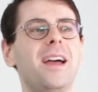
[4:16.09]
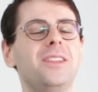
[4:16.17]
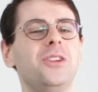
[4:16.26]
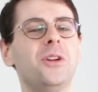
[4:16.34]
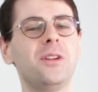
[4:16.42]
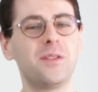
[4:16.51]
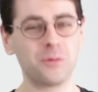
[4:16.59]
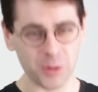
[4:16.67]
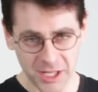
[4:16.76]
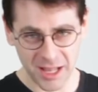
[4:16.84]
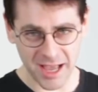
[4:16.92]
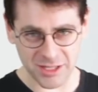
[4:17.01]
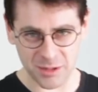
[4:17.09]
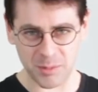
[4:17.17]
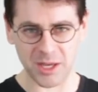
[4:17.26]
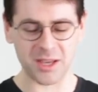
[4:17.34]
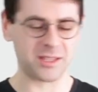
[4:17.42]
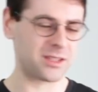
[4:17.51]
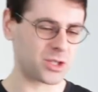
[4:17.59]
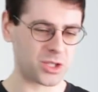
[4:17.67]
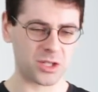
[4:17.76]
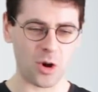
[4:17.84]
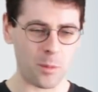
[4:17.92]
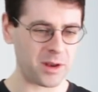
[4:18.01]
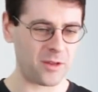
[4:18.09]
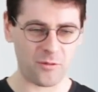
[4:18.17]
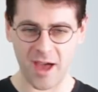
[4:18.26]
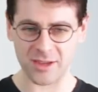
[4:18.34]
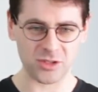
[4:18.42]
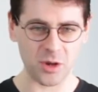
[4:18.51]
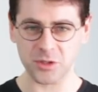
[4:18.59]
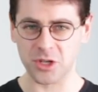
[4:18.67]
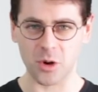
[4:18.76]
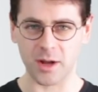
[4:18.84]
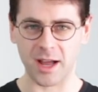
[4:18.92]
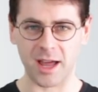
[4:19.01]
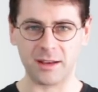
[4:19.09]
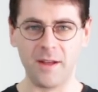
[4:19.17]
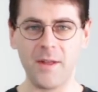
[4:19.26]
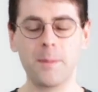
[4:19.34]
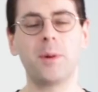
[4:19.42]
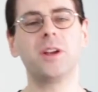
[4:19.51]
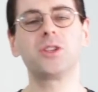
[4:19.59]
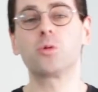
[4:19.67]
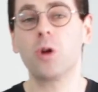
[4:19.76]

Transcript: And you don't even realize it because there's so many fast notes going on, but it's